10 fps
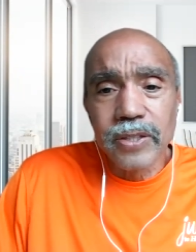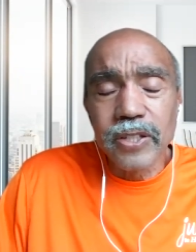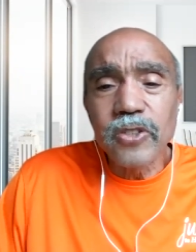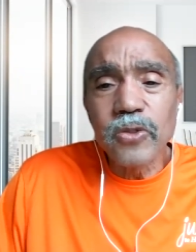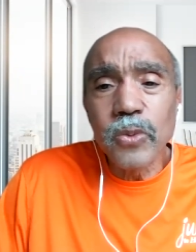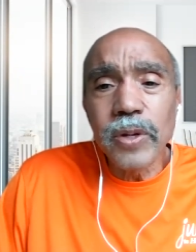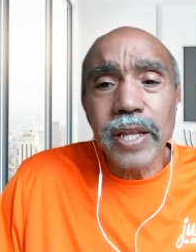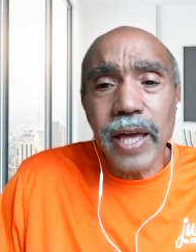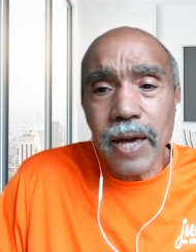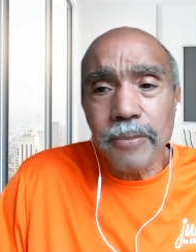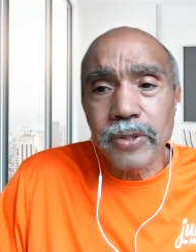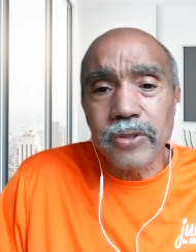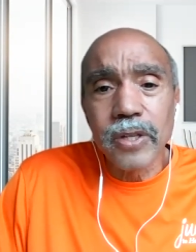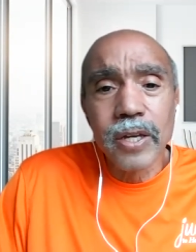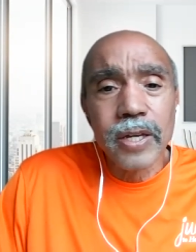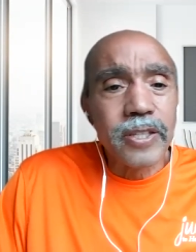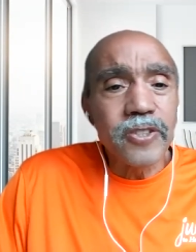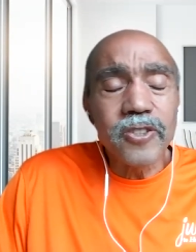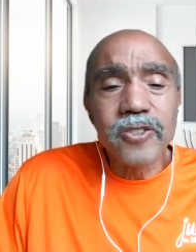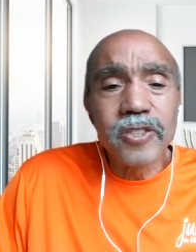This is where it happens.
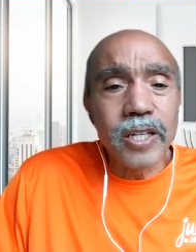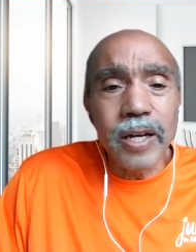This is,